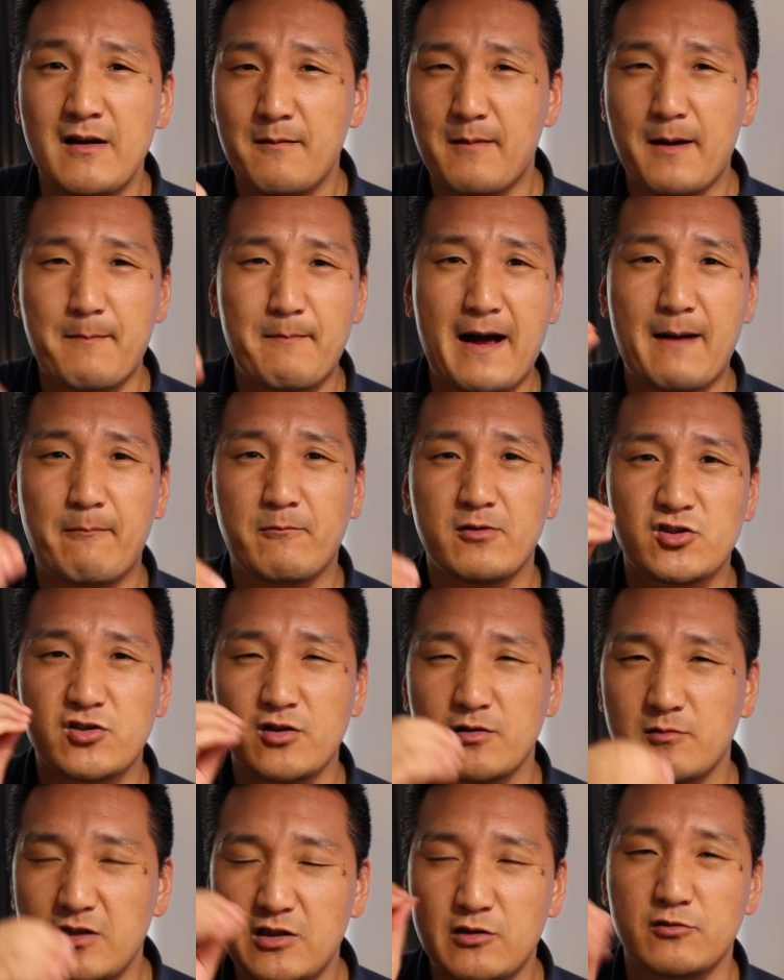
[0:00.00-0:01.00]
My mom was,
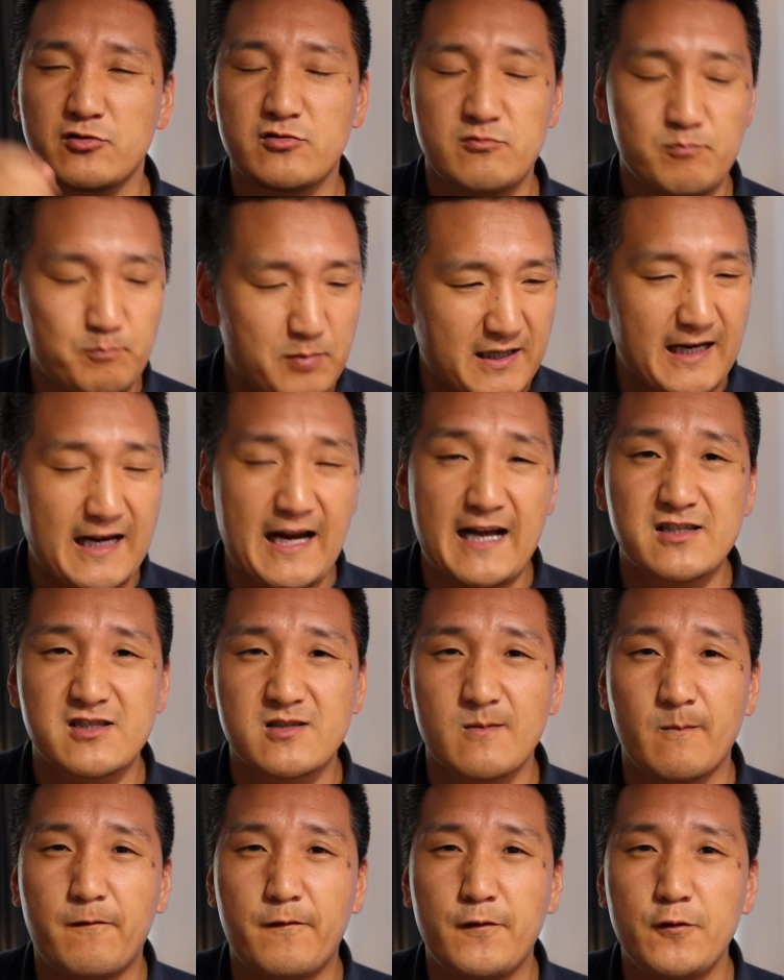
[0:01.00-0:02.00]
you know, picking on
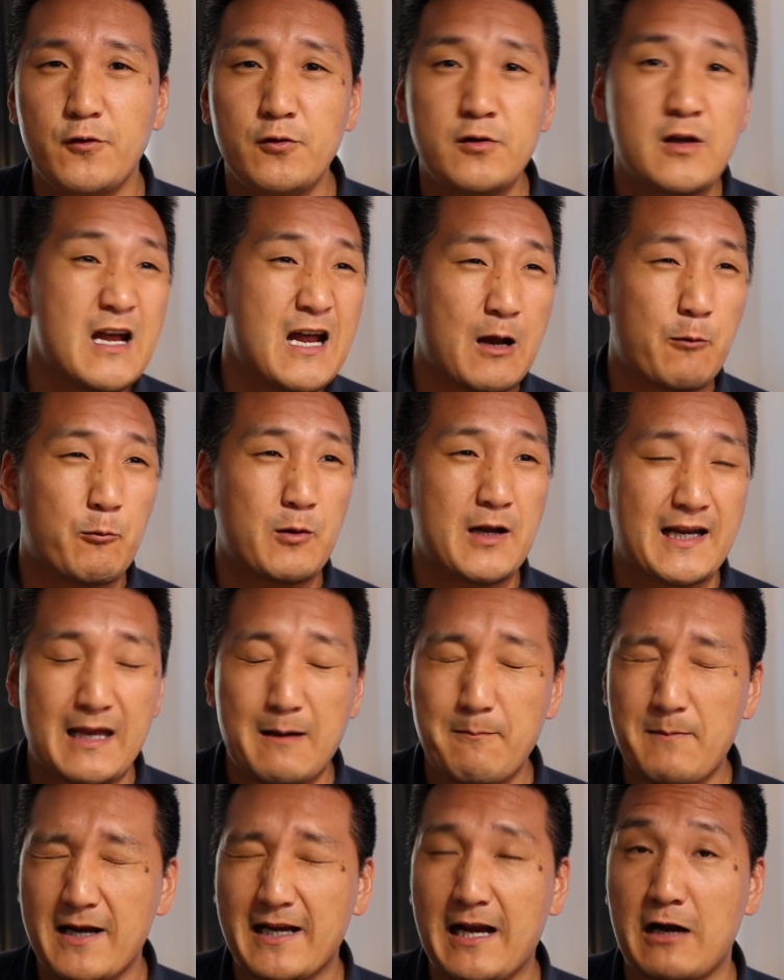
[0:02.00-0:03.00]
some food, and when I
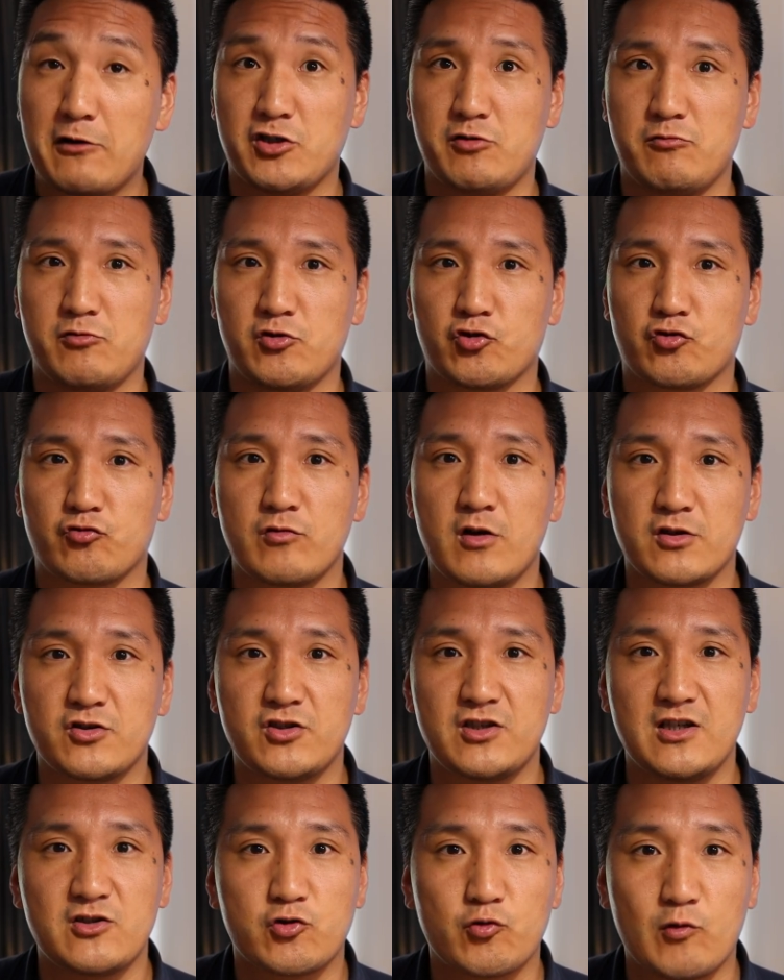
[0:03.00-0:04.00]
came back out, she was drunk.
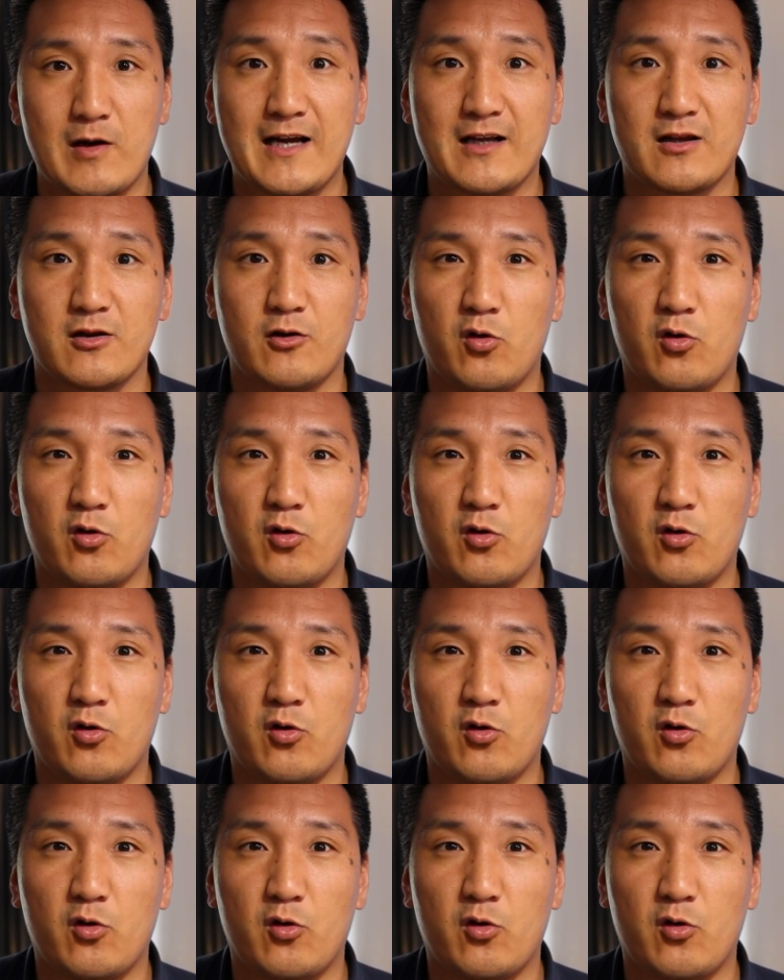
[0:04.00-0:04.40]
She had drank the